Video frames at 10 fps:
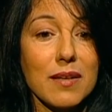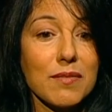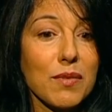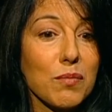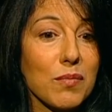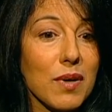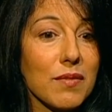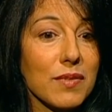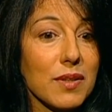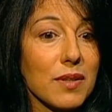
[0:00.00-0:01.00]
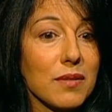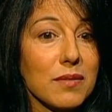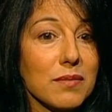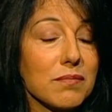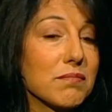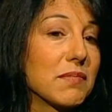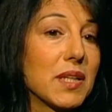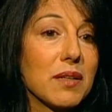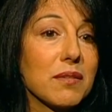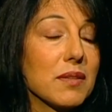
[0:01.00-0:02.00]
of a little, a
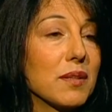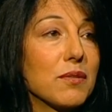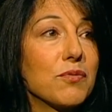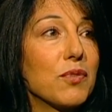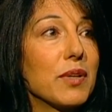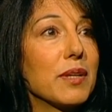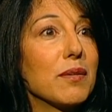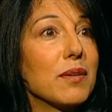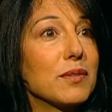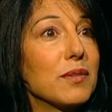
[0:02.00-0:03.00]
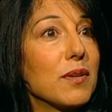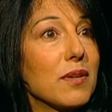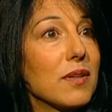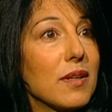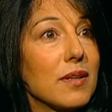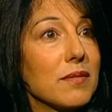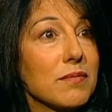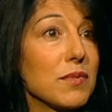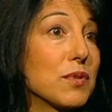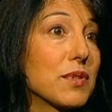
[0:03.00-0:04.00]
little 4-year-old girl
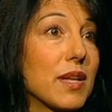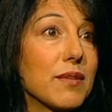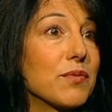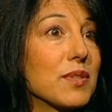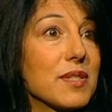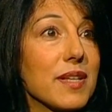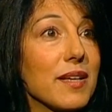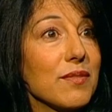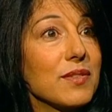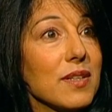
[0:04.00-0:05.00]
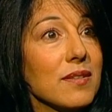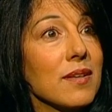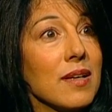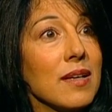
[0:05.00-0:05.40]
whose life was saved, and